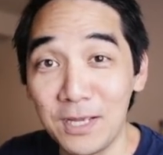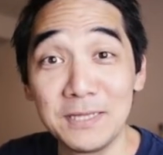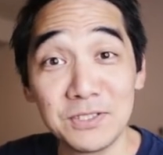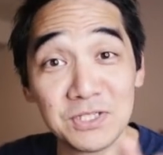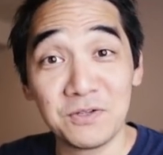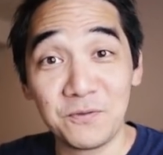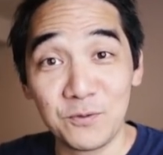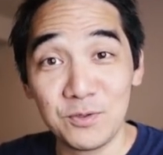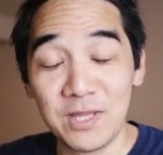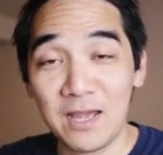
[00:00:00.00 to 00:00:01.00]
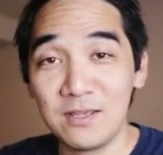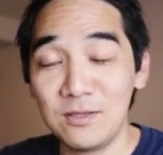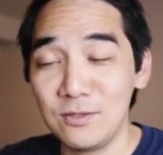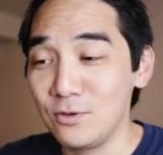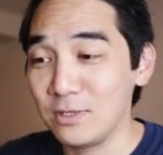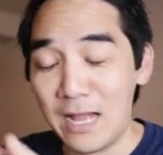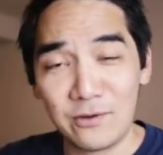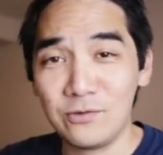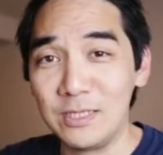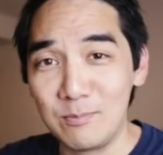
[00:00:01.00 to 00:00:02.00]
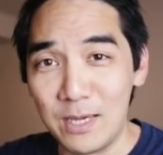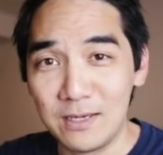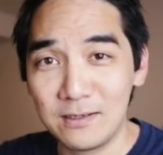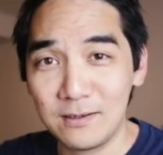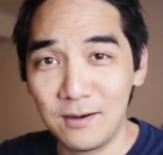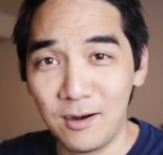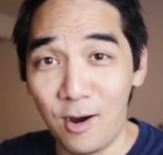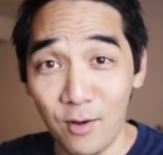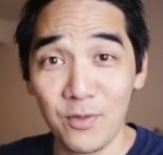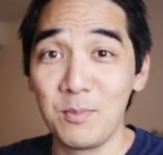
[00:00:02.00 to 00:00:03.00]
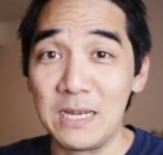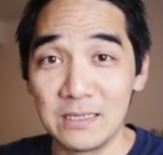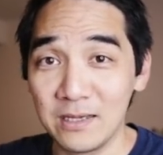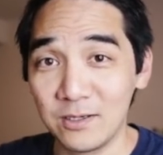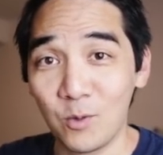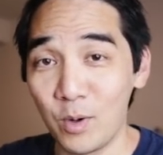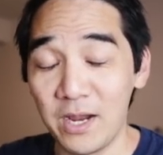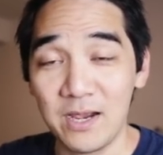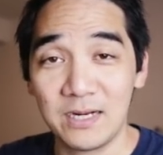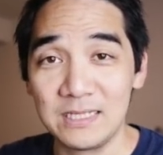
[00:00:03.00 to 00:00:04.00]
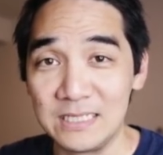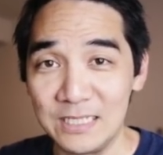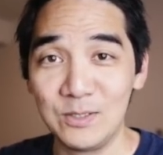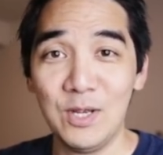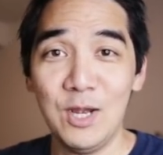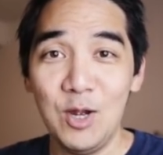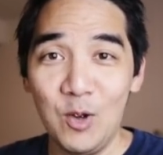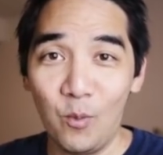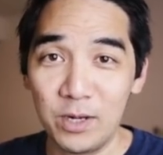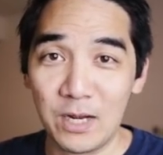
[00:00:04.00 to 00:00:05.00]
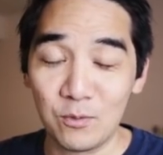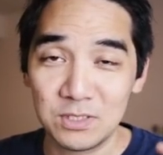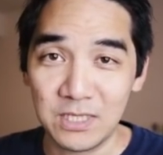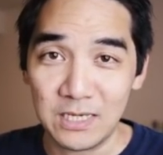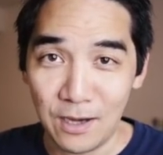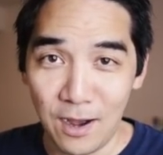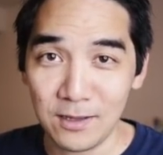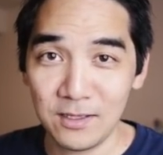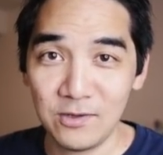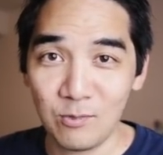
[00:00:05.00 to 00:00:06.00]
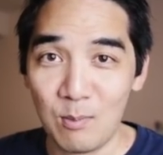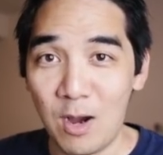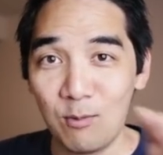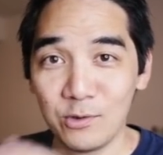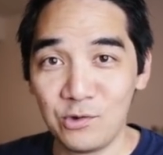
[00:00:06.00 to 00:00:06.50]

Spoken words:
And this is a food that you could actually make on the mainland away, and I did when I was in college, my mom would